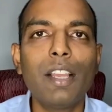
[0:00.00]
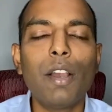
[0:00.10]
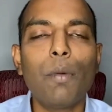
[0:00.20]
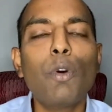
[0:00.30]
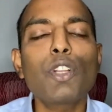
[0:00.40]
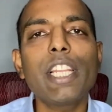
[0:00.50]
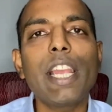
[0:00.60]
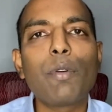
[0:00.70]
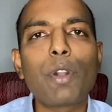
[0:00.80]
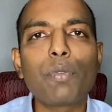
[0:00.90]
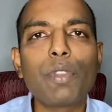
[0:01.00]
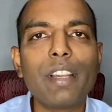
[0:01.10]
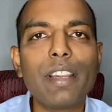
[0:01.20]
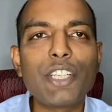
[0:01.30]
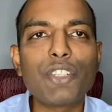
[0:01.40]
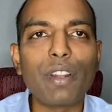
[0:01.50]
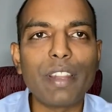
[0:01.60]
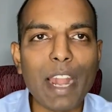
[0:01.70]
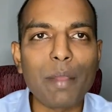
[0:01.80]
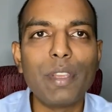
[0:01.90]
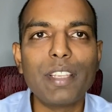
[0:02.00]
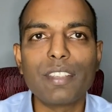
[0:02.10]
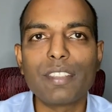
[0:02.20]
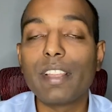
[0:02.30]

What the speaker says: Mostly I work with relational databases.